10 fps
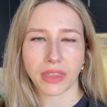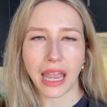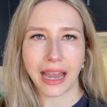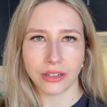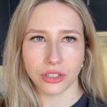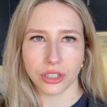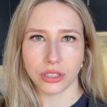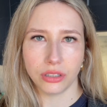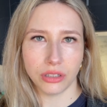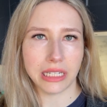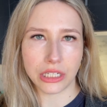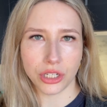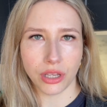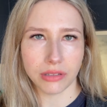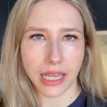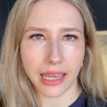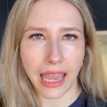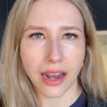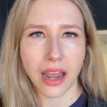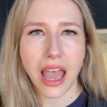and you need to use it
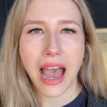again.